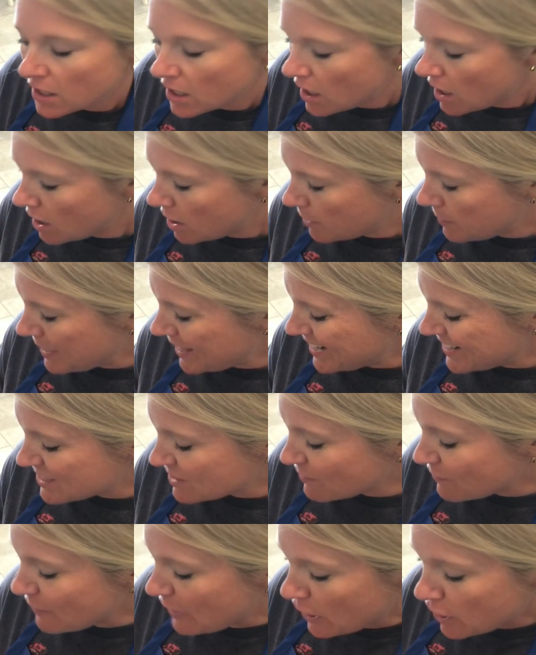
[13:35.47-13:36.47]
And it's
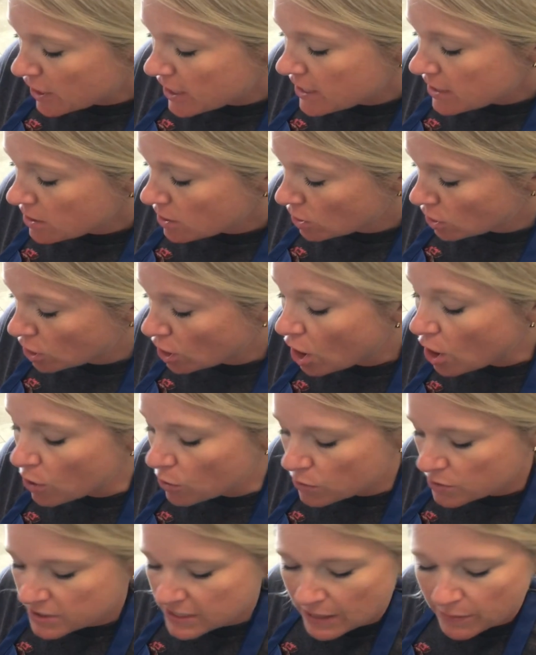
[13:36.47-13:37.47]
very
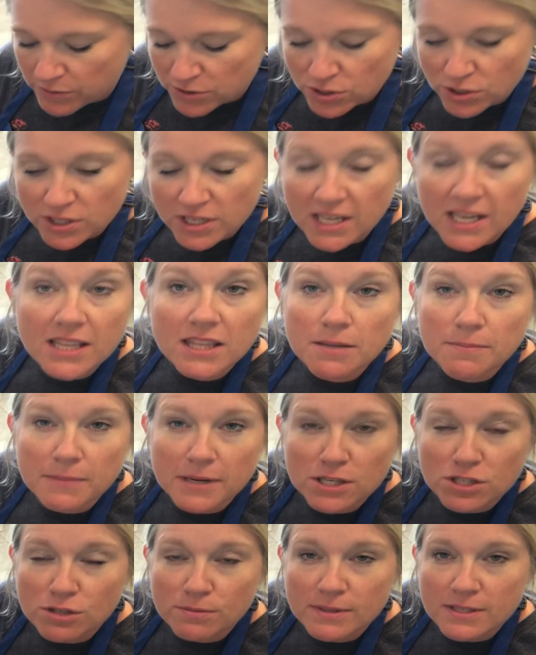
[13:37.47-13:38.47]
close. I was looking at the
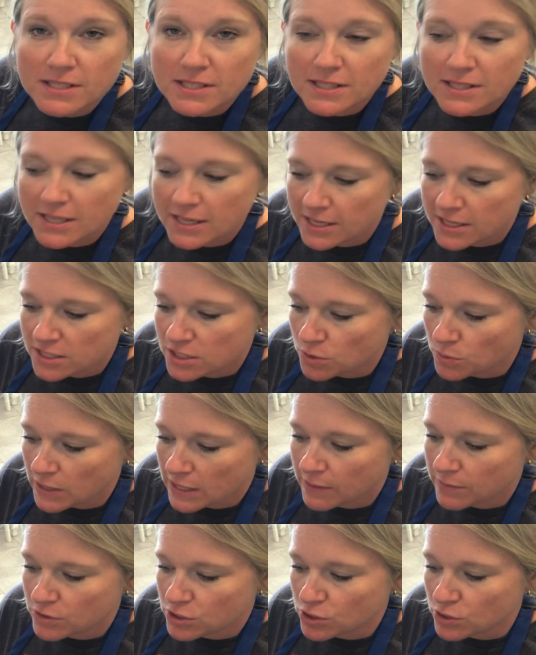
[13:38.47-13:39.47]
measurements and things to what
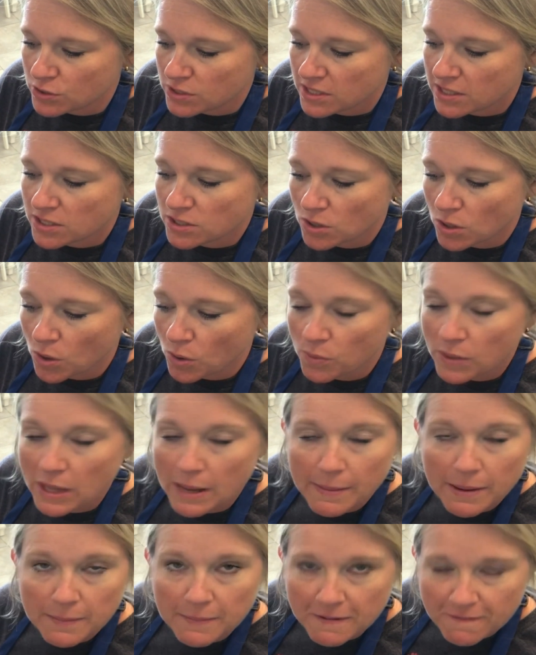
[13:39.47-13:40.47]
I was using, so that
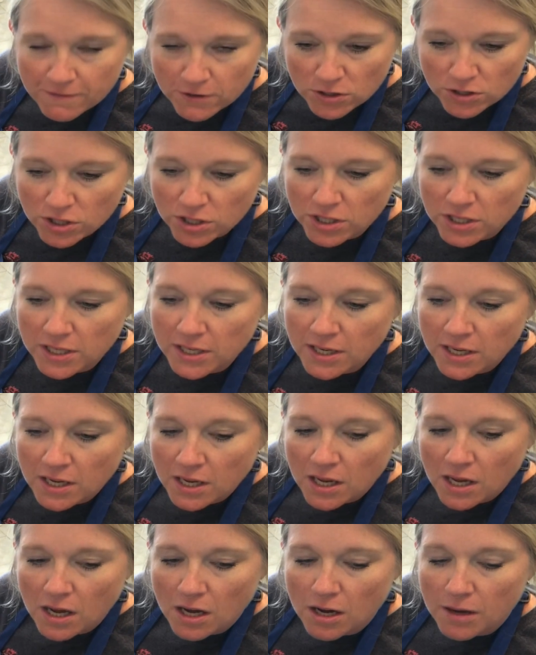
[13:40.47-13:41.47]
made me feel good
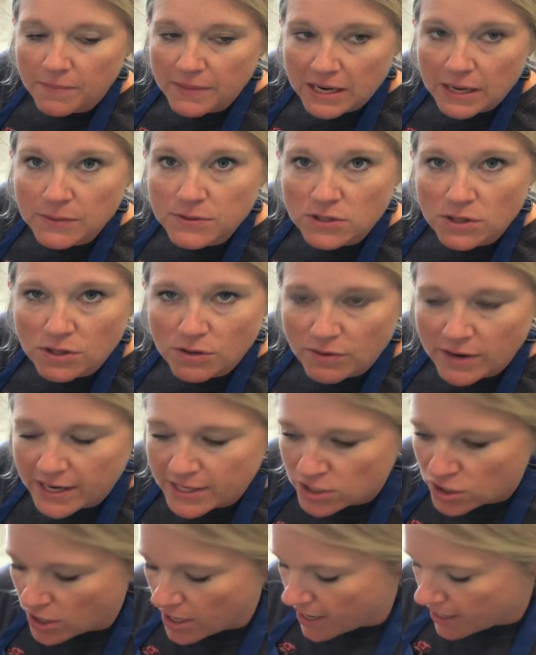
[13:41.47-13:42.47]
that I was on the right
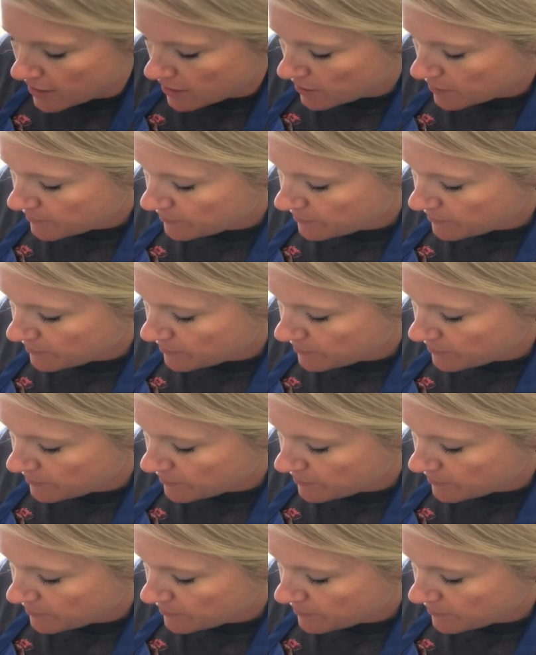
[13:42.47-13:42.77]
track.